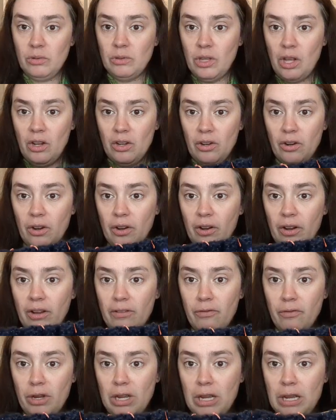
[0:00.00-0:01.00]
longer a
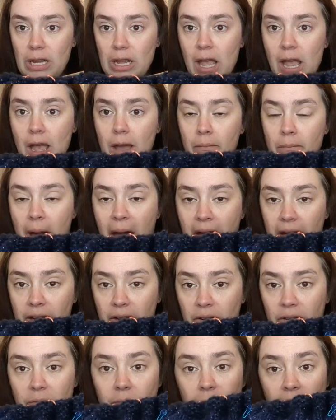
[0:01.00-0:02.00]
free
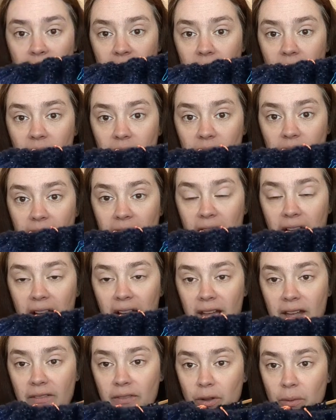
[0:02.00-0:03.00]
pattern. But luckily, I
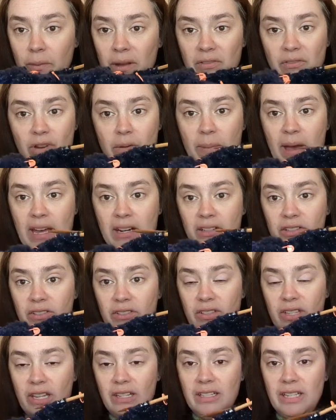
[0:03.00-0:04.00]
have all my free
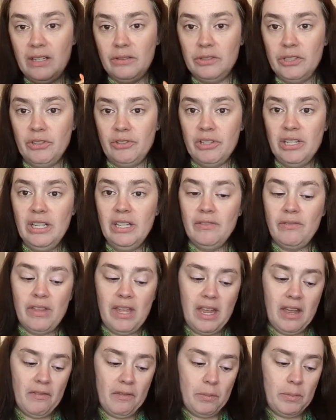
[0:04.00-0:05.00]
patterns downloaded if they
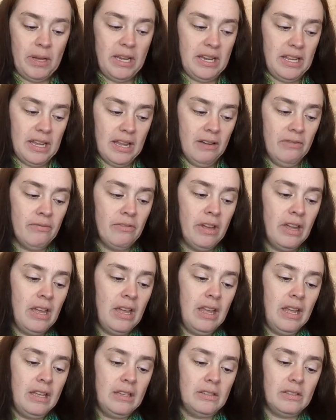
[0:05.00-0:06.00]
have a PDF.
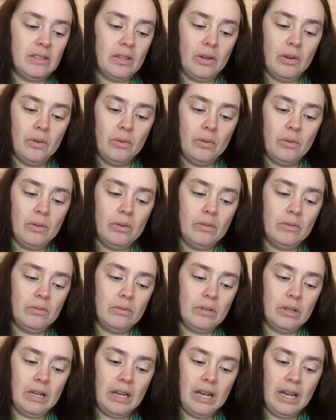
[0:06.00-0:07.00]
So
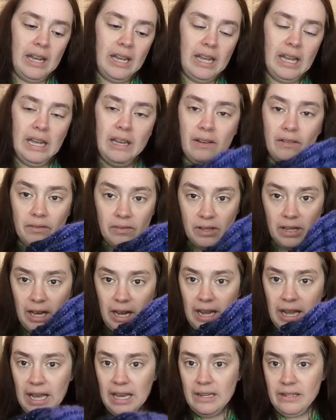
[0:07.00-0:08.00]
I
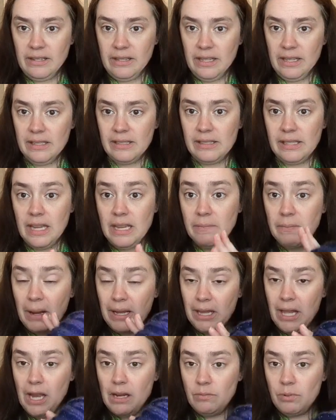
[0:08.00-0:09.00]
had this in my
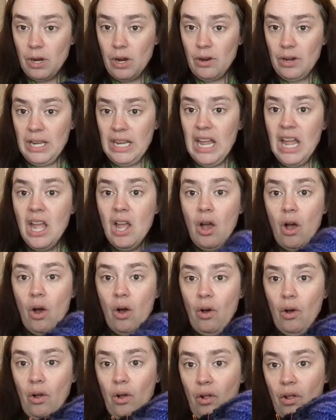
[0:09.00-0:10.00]
library
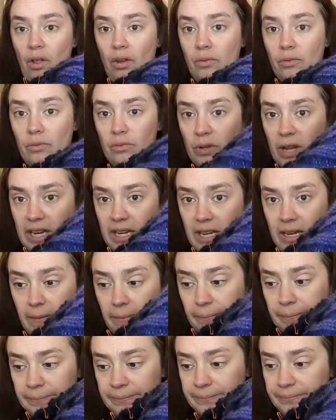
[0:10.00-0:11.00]
already.
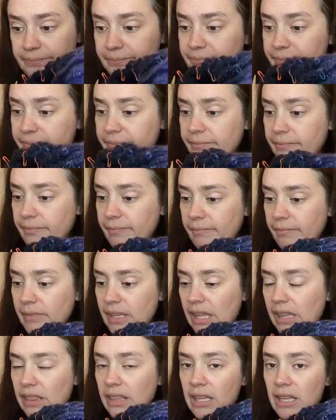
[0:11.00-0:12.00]

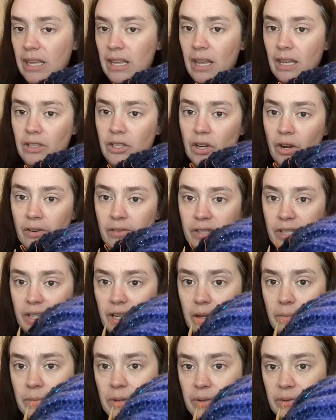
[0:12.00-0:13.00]
The yarn that
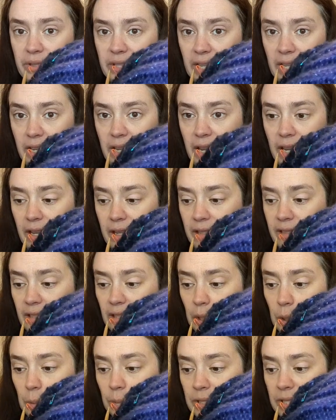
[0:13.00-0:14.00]
I'm using is
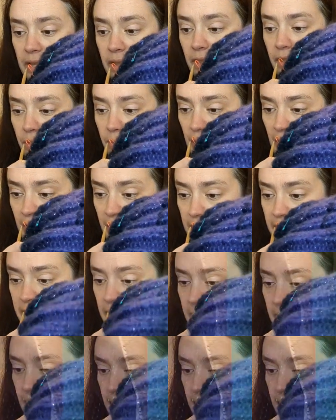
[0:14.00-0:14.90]
Loops and Thread